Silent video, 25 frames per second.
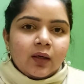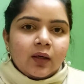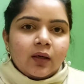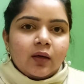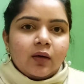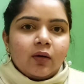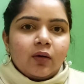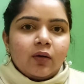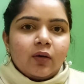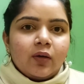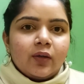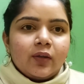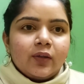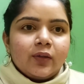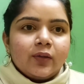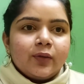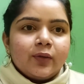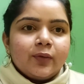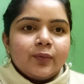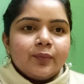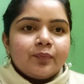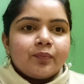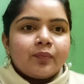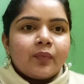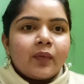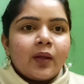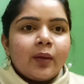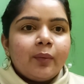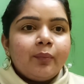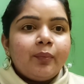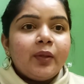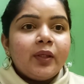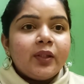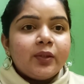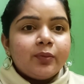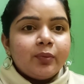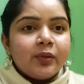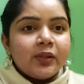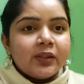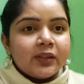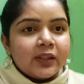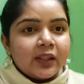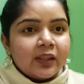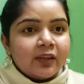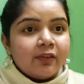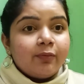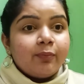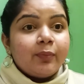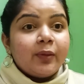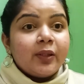Or please be
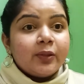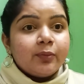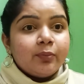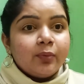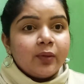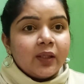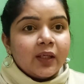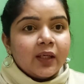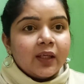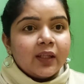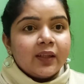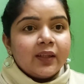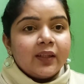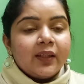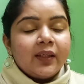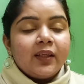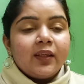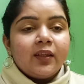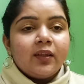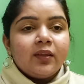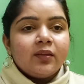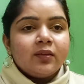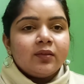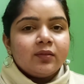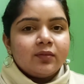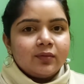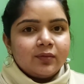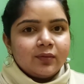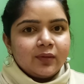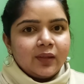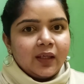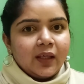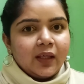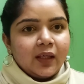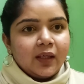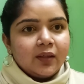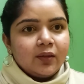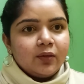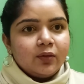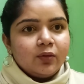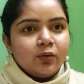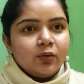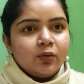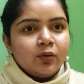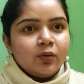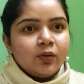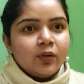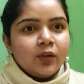safe, please be healthy, and